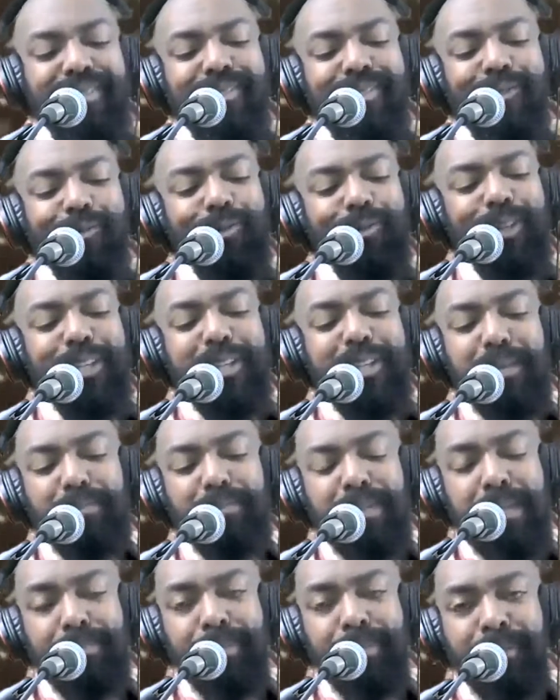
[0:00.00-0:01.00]
really good
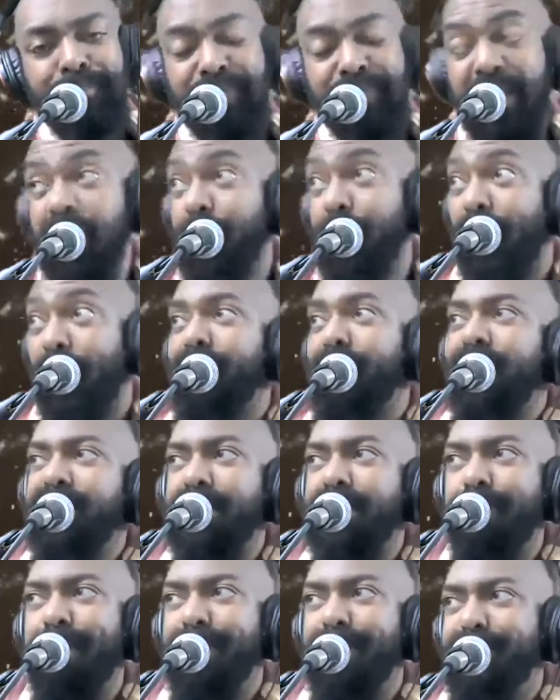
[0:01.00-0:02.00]
people. Anyway, let's
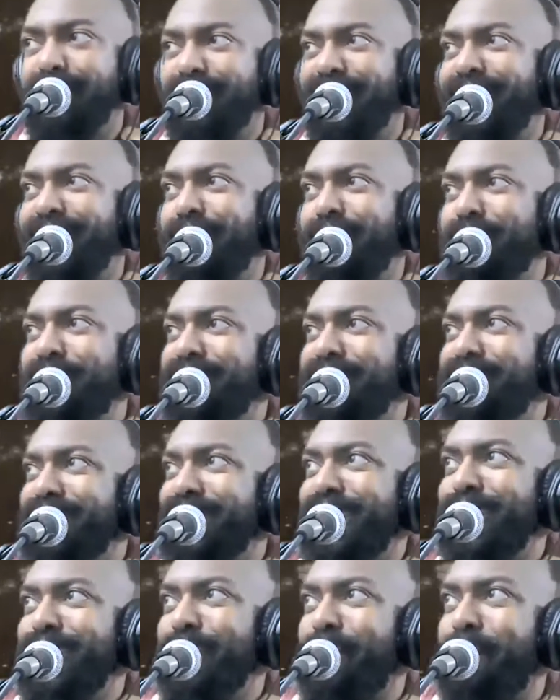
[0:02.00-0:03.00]
get back to let me
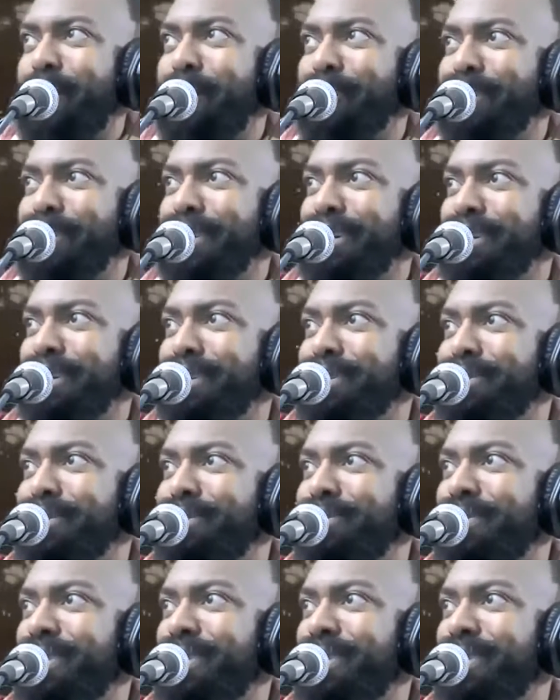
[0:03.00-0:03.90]
get off of